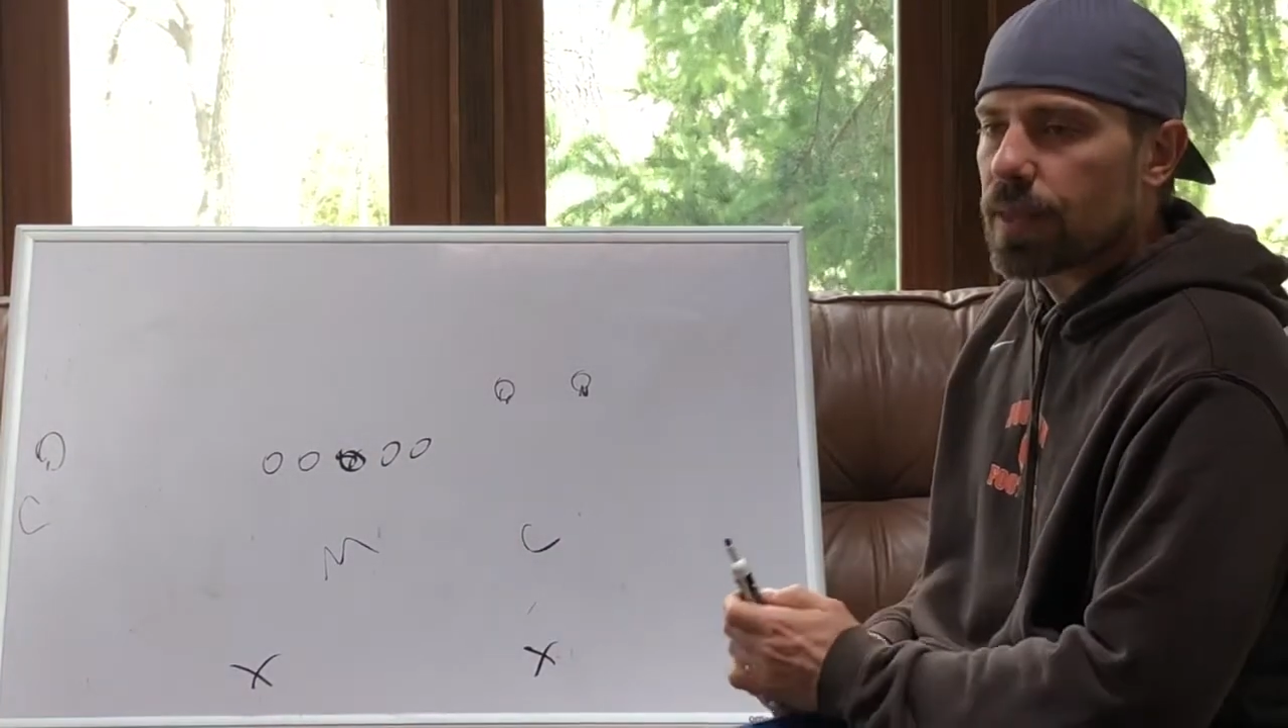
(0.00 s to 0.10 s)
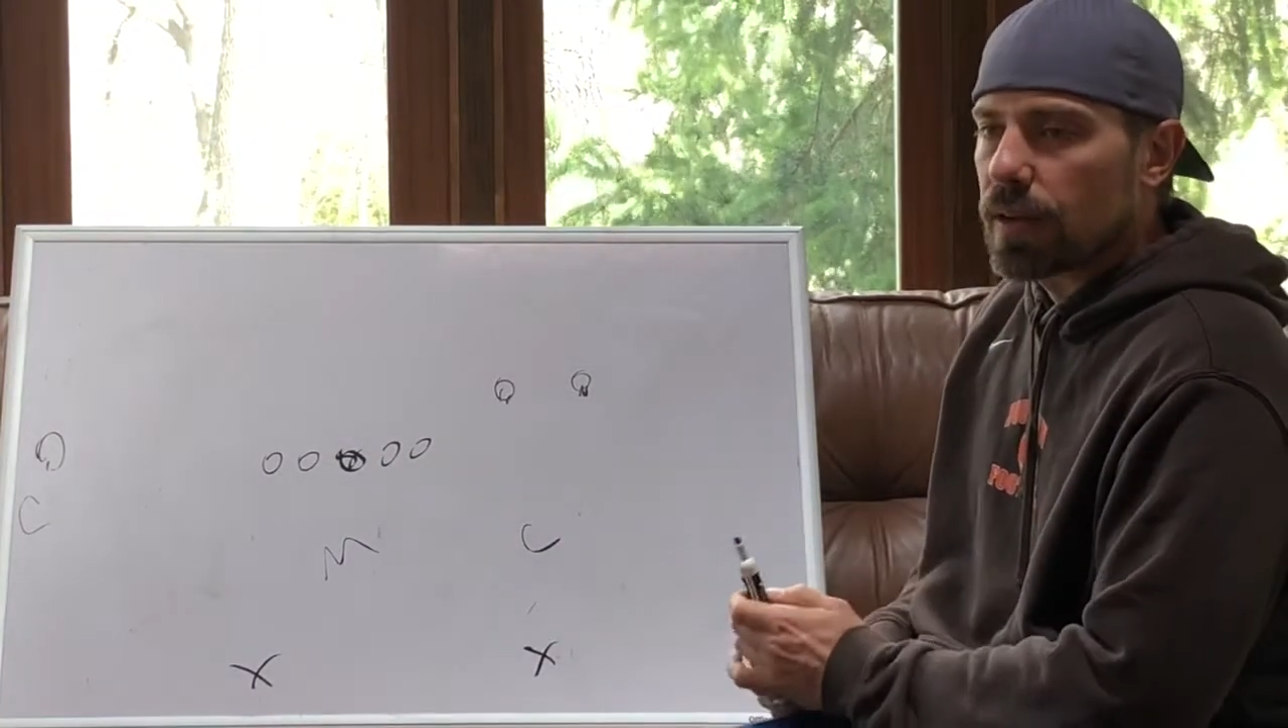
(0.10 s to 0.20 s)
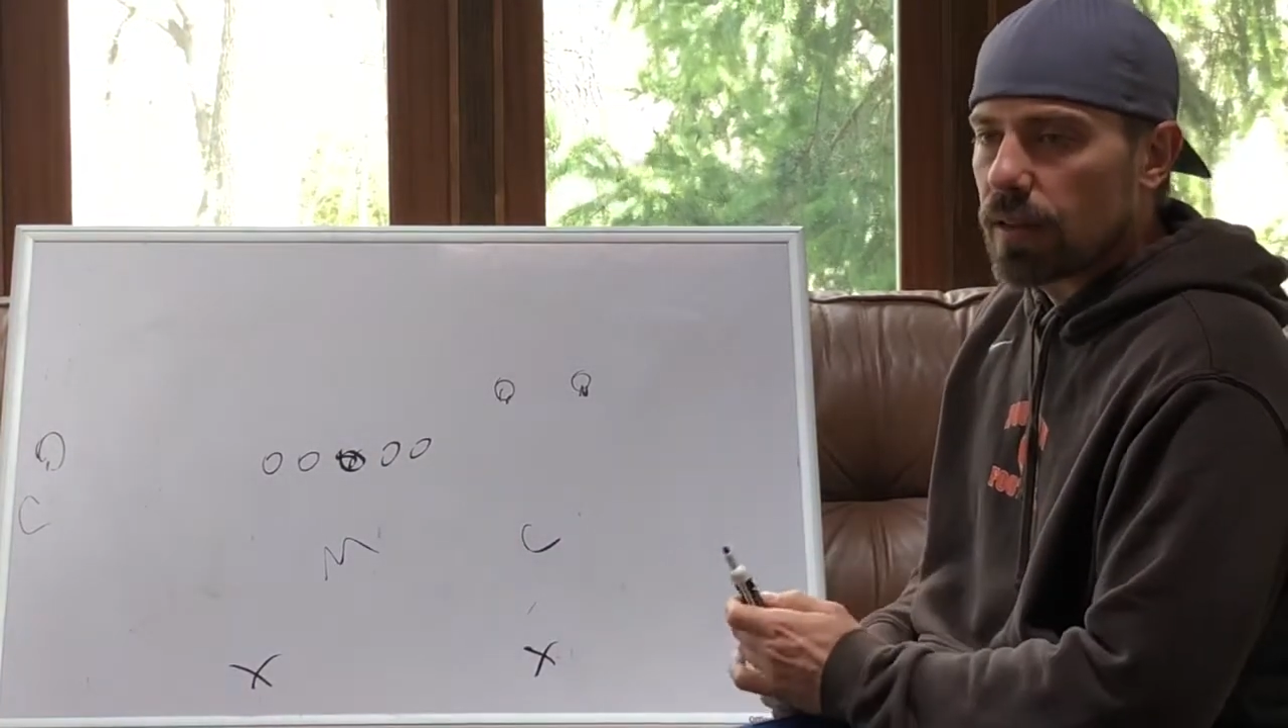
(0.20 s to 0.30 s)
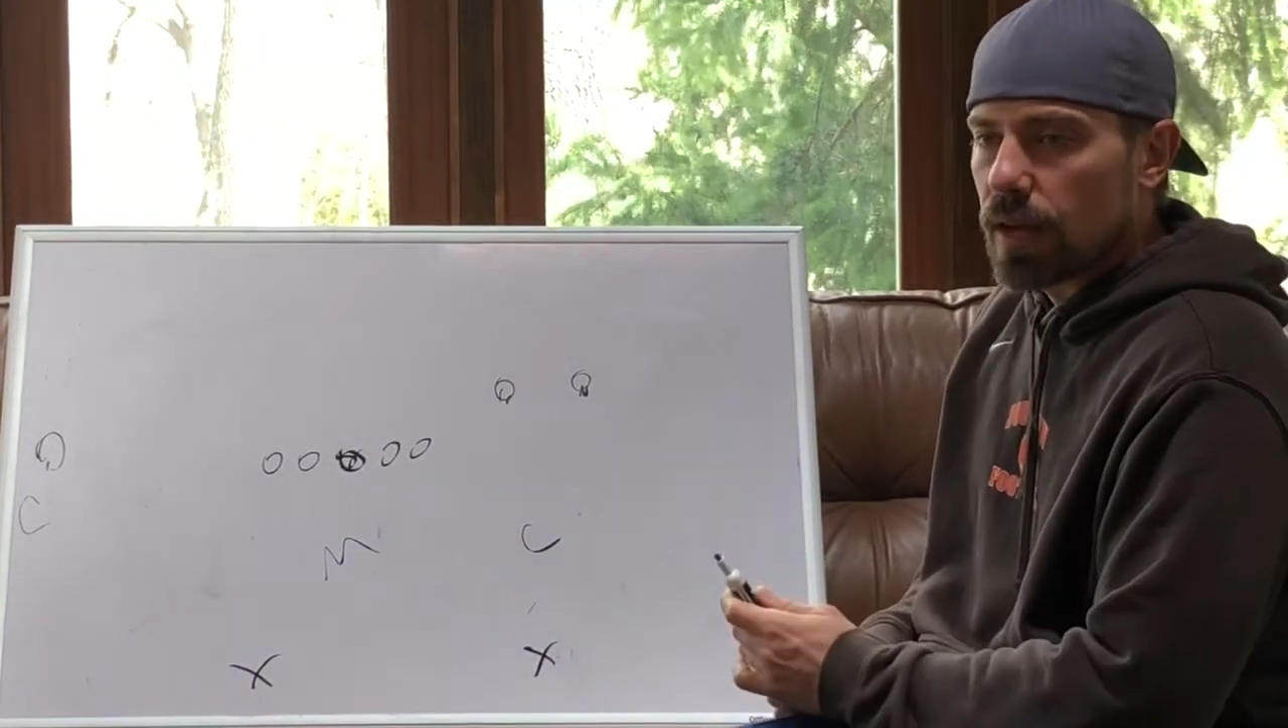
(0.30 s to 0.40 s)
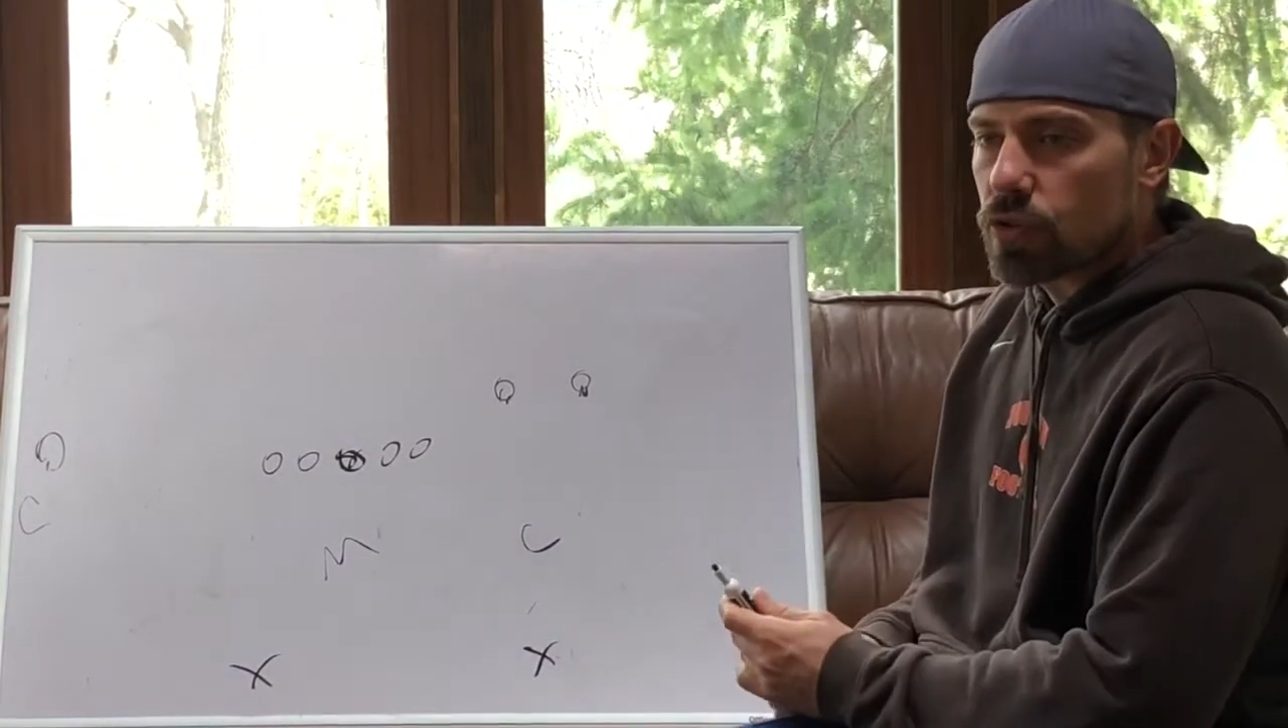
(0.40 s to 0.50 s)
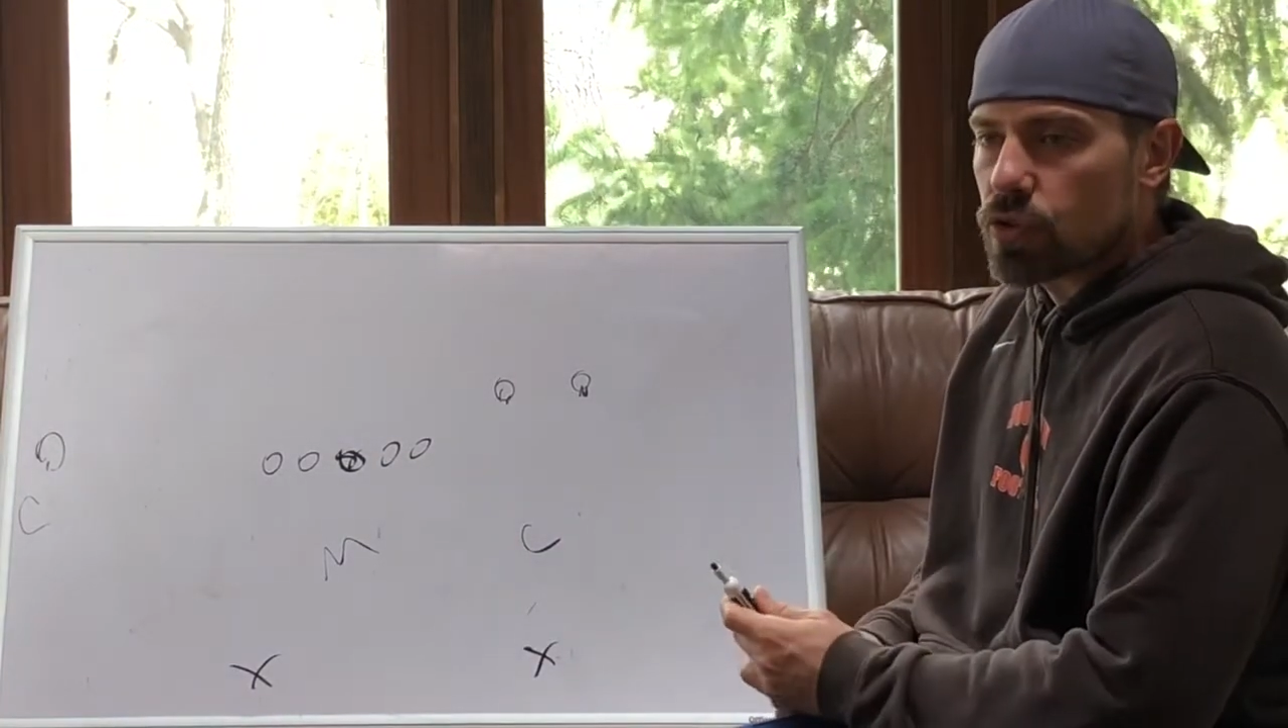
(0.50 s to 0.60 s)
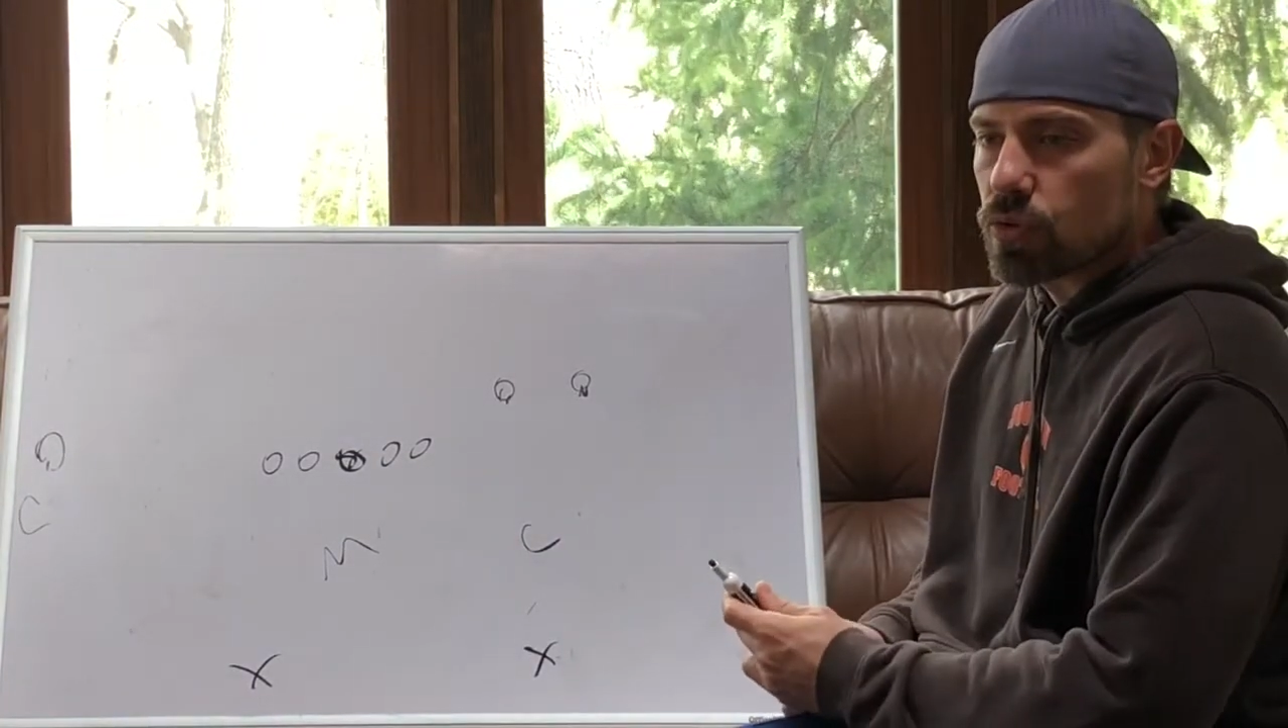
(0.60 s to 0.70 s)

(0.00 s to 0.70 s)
that allows